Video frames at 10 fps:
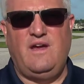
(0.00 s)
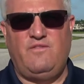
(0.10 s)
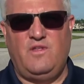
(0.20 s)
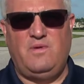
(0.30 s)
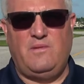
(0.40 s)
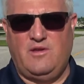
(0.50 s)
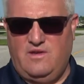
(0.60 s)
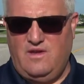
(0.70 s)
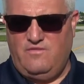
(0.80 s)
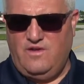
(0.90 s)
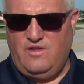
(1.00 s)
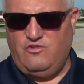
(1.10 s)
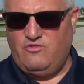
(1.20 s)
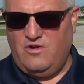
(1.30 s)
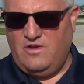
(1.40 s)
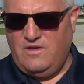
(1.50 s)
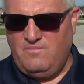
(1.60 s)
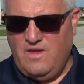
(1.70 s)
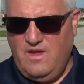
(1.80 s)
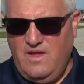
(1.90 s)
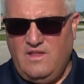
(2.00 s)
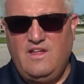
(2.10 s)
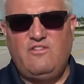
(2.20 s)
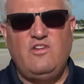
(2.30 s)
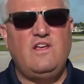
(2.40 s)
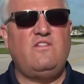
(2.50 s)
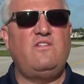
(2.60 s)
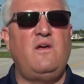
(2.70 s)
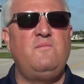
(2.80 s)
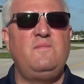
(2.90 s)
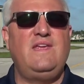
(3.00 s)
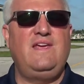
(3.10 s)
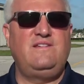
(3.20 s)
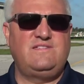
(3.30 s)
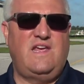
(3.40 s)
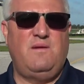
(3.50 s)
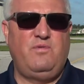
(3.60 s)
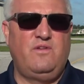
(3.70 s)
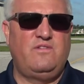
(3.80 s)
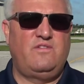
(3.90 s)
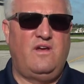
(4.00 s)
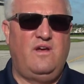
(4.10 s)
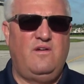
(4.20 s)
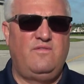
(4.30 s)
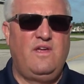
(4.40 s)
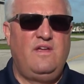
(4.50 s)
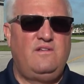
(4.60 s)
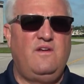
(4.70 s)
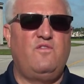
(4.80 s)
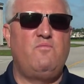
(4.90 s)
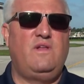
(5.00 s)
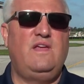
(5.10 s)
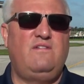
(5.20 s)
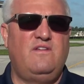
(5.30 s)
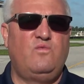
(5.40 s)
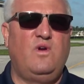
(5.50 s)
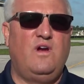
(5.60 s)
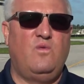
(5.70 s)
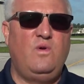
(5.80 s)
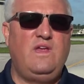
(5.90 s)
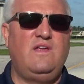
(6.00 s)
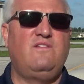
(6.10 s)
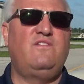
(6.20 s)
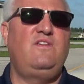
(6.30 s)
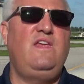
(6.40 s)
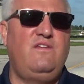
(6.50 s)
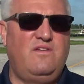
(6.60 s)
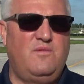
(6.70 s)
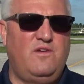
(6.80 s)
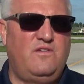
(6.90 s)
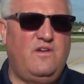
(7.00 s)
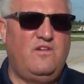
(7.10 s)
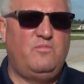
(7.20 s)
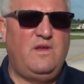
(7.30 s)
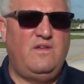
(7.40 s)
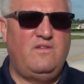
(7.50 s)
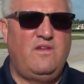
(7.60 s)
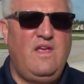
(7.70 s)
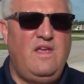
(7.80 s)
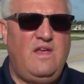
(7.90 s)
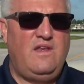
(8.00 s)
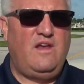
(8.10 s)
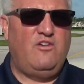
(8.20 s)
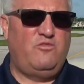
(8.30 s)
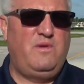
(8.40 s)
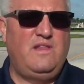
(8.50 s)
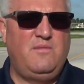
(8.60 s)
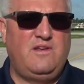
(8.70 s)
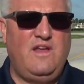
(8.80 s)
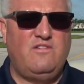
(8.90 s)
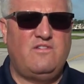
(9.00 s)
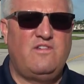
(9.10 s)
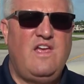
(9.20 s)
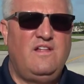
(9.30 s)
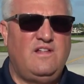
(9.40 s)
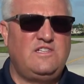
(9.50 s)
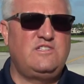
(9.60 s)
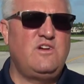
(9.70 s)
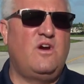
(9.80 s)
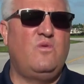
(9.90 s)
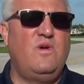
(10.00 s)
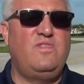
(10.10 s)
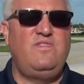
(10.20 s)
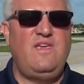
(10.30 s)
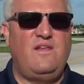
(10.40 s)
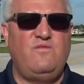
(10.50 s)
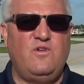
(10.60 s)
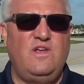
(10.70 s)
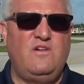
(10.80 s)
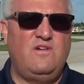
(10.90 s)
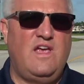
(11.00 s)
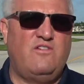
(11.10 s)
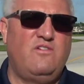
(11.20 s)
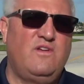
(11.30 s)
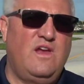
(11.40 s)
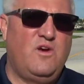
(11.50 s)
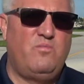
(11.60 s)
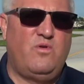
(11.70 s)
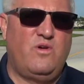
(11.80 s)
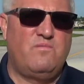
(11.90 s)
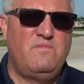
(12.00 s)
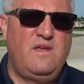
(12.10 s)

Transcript: out for the public fairly shortly. Let's look at some examples of different places where we can see some of those airspace and airspeed limitations. Let's start with Denver International Airport.